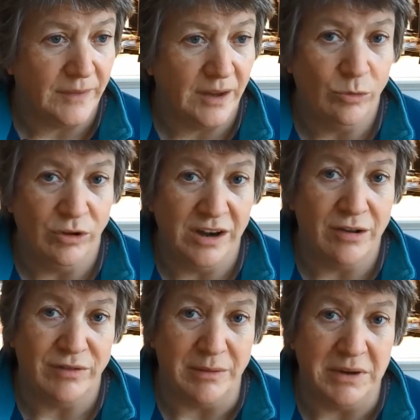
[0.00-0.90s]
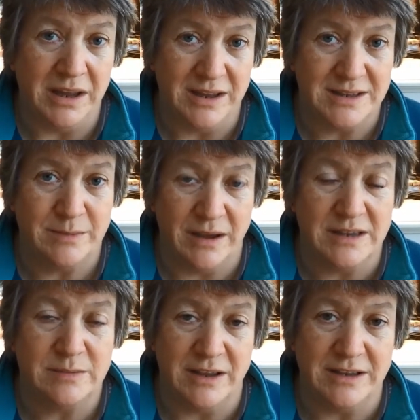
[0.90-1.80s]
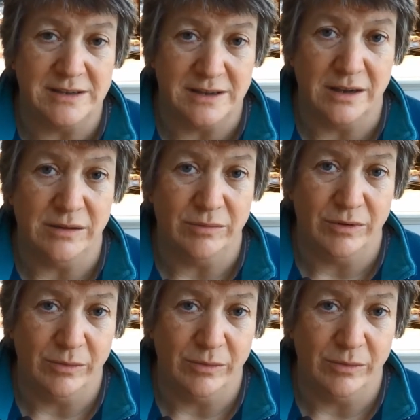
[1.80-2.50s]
well, in our family, it's about spending time